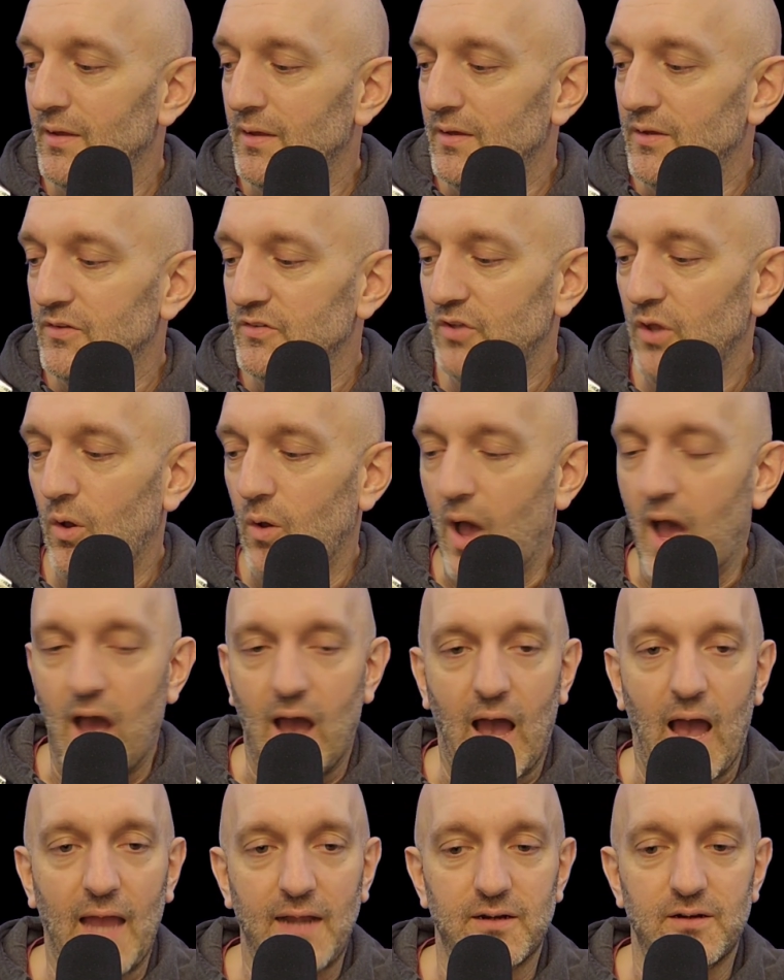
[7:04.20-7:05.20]
So
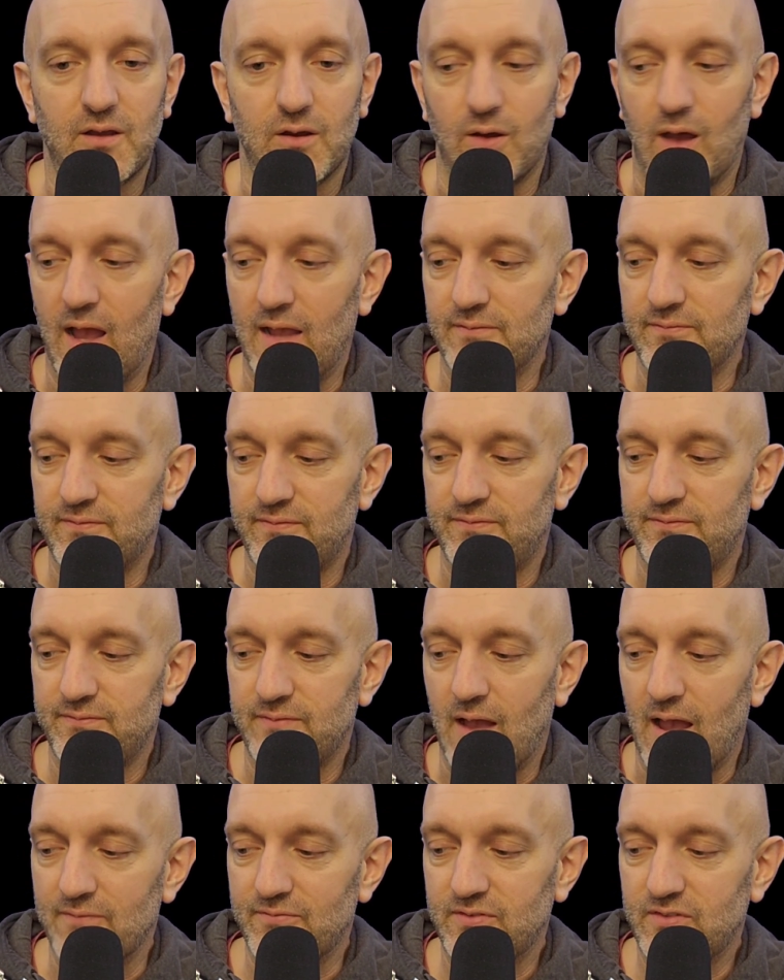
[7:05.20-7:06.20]
I don't know.
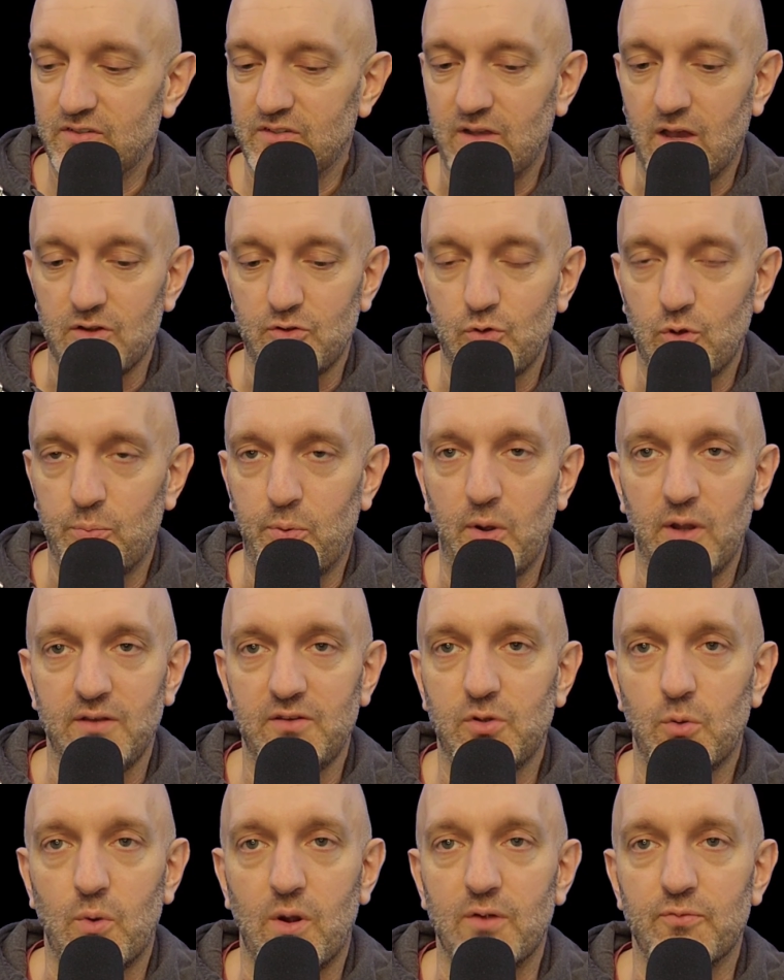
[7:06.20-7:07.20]
I've just gotten to a point
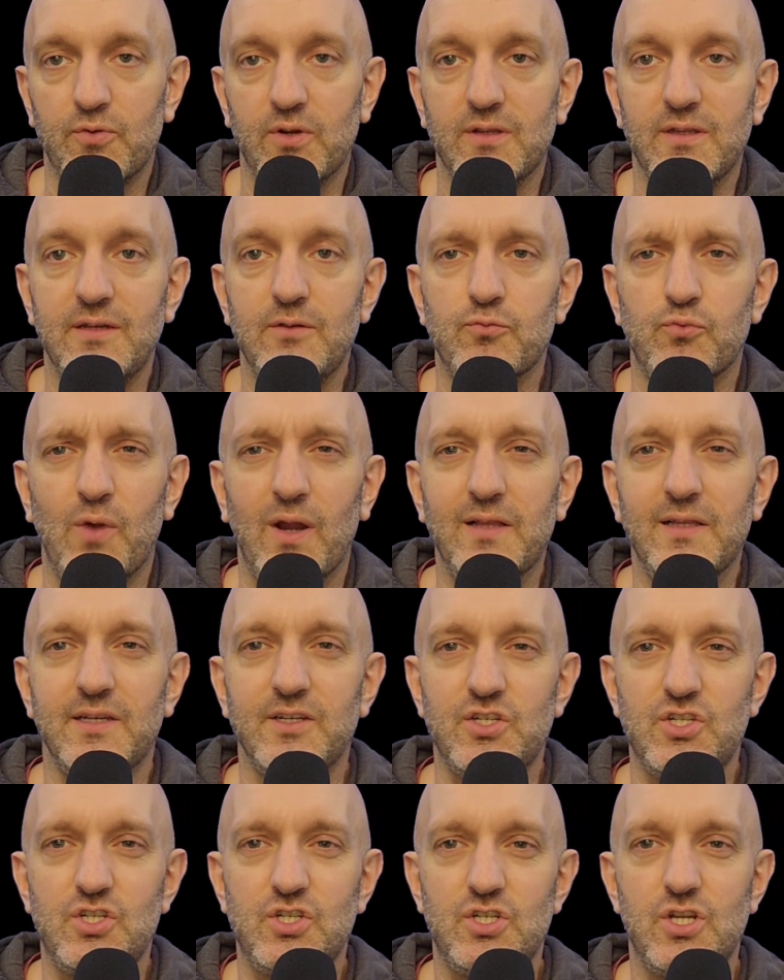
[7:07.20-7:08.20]
to where I really
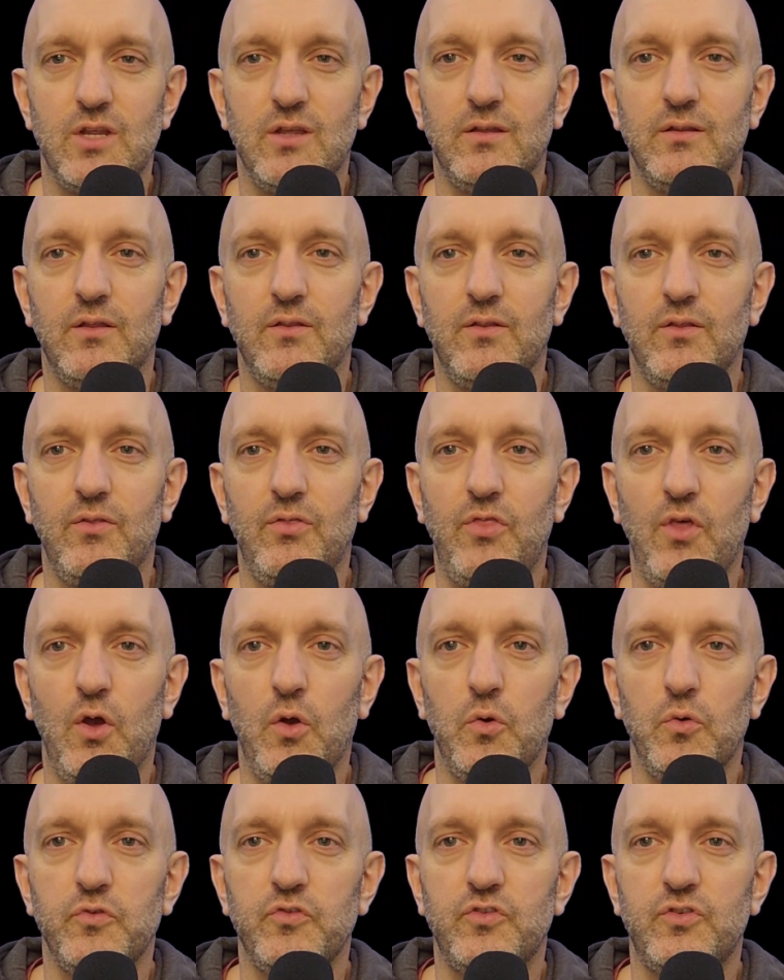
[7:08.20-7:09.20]
relish
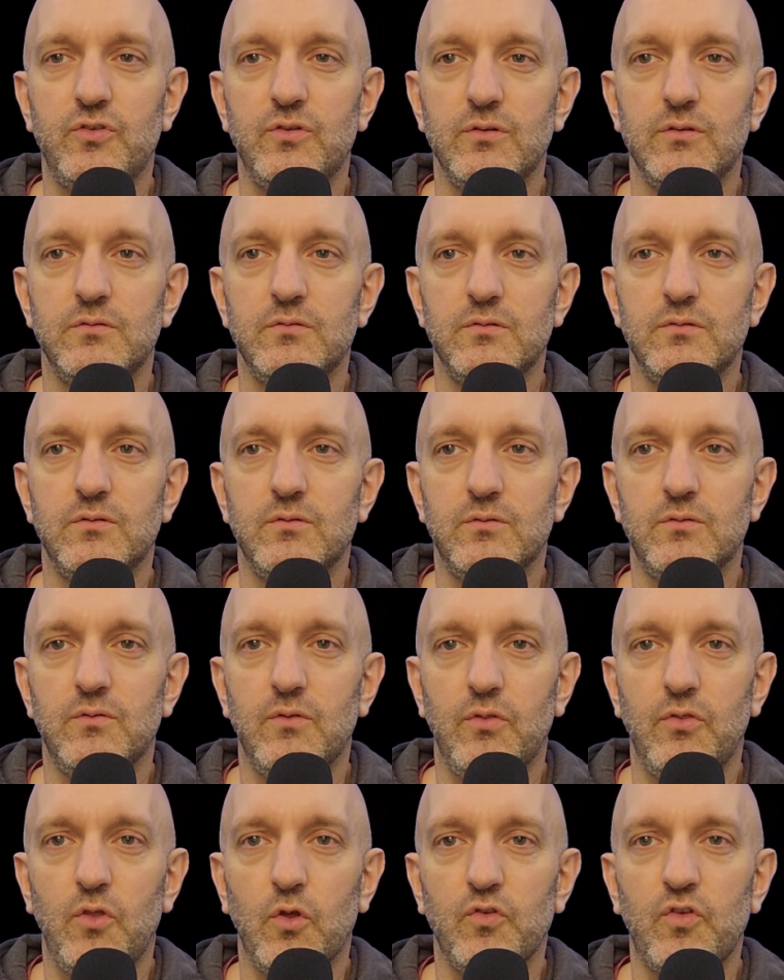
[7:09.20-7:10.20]
those
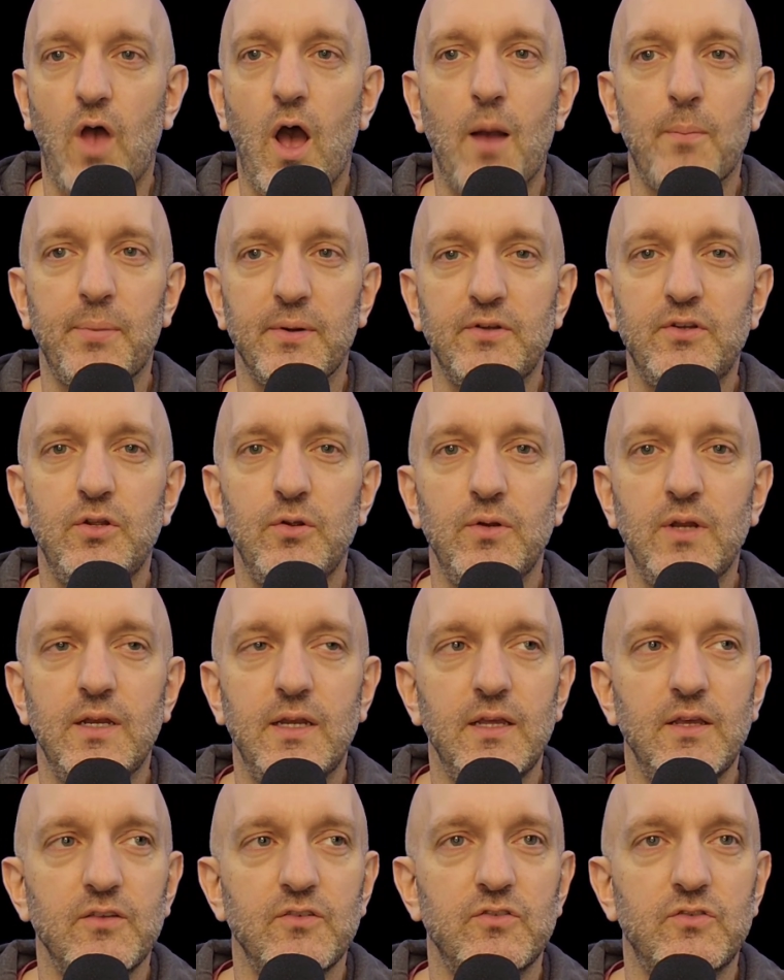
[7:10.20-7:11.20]

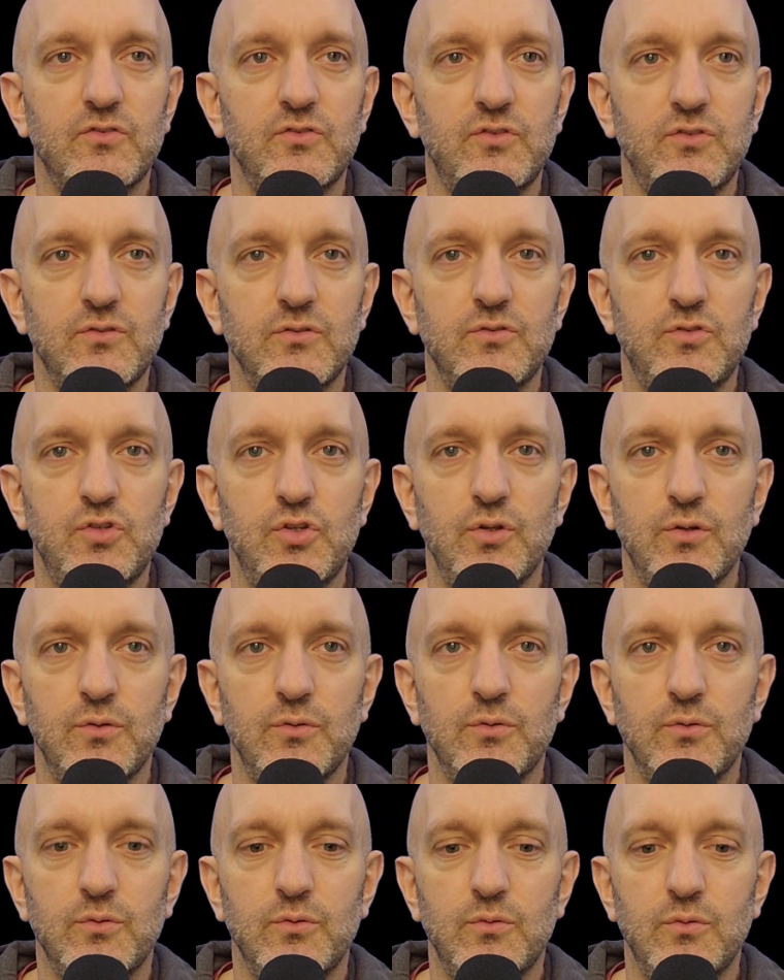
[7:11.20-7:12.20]
opportunities
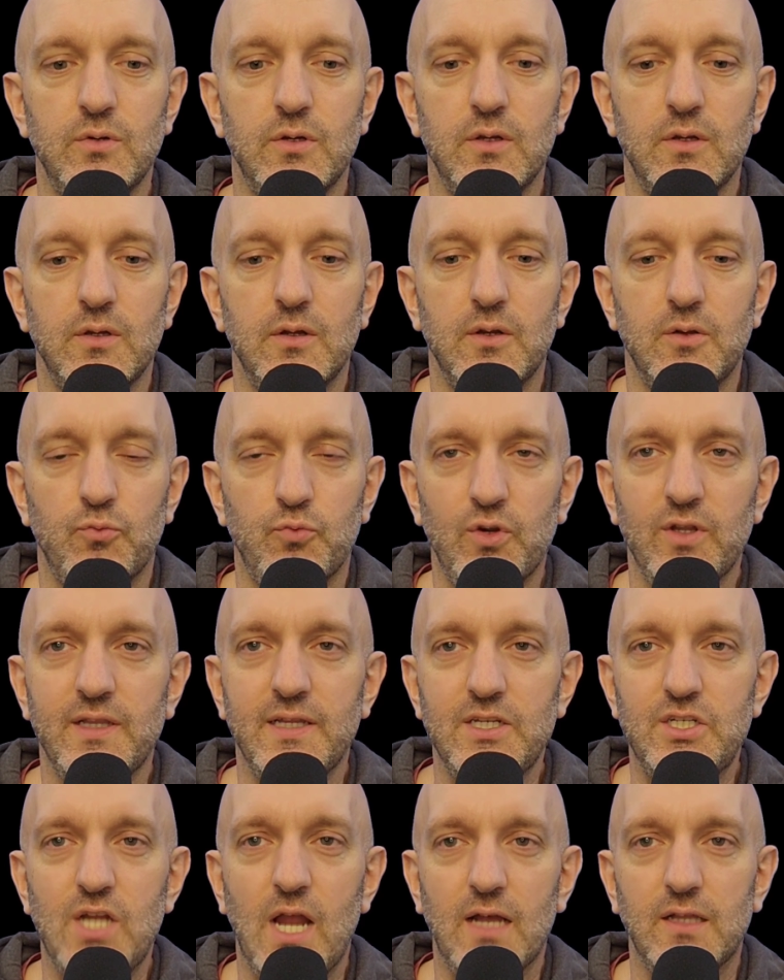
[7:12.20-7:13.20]
to
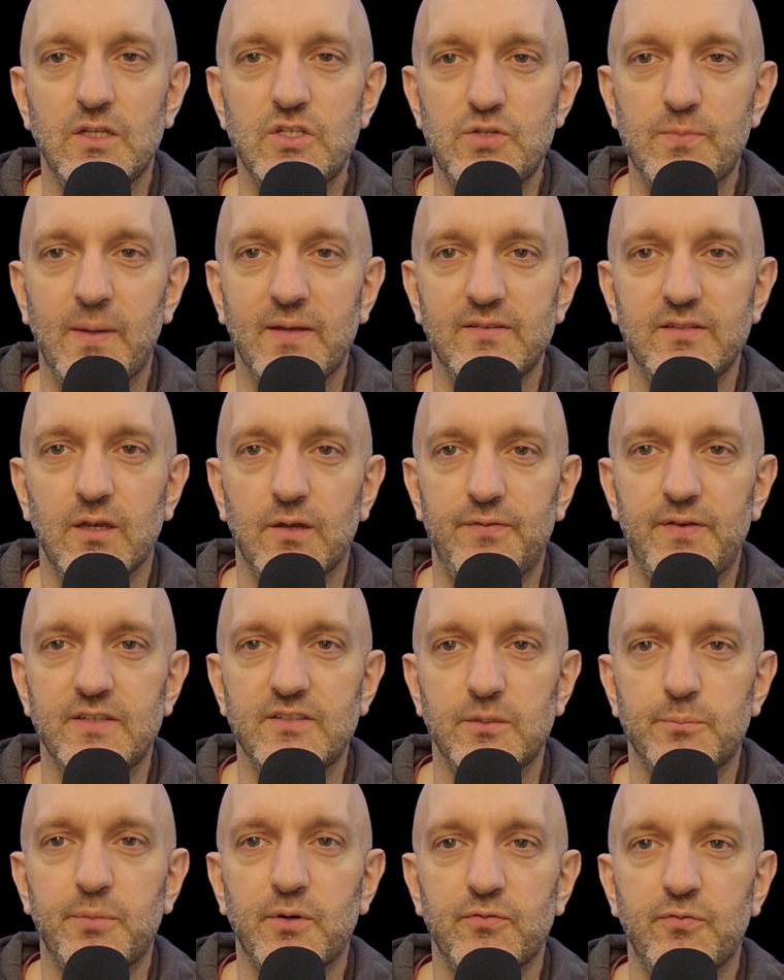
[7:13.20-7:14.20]
really challenge myself
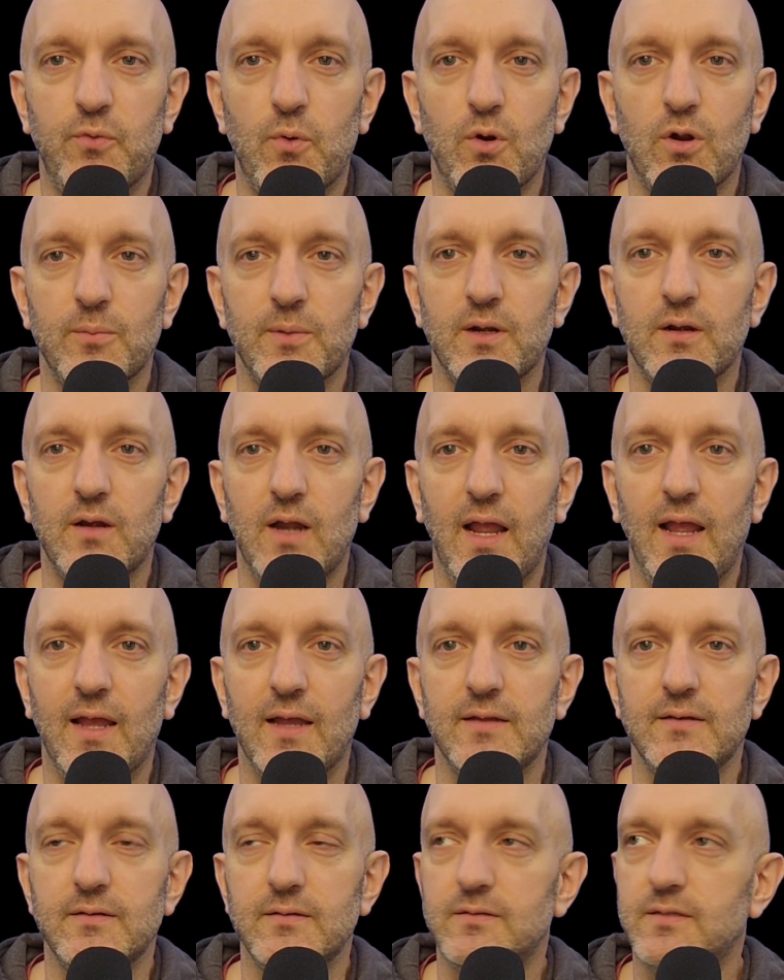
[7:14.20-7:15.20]
as a performer
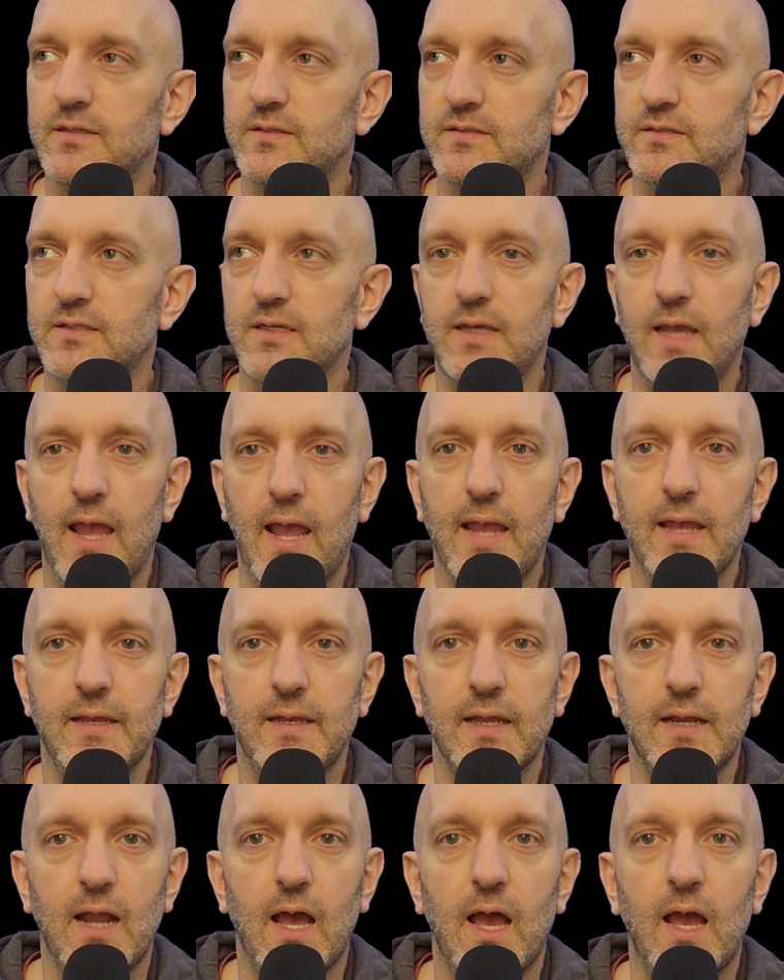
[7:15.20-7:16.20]
and to see, hey,
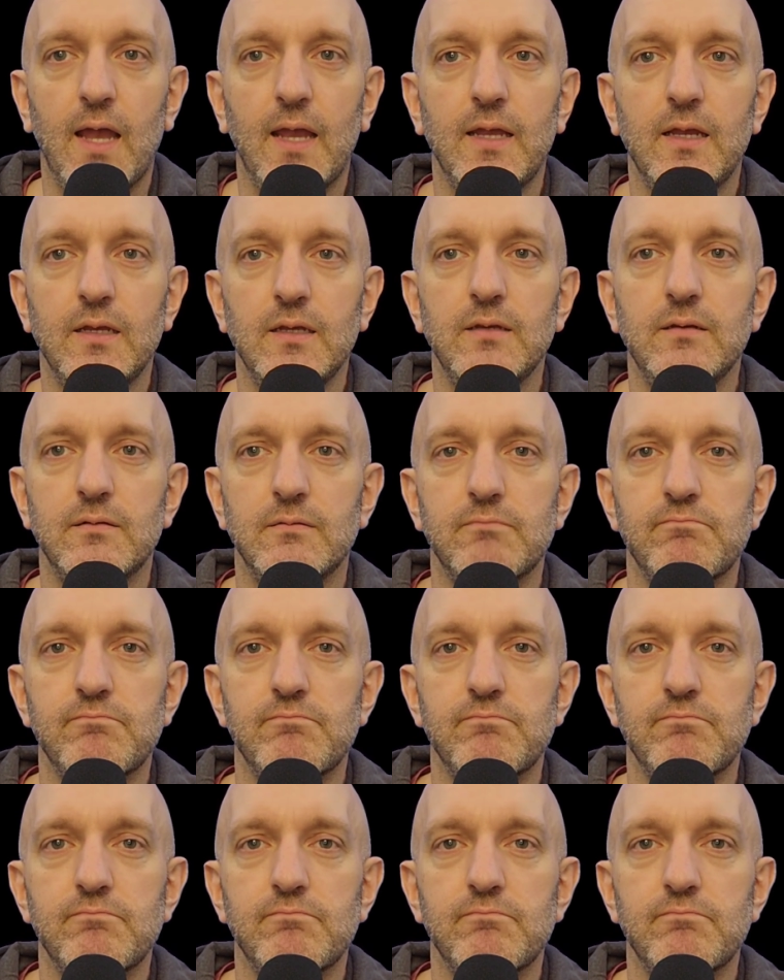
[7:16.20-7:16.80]
can I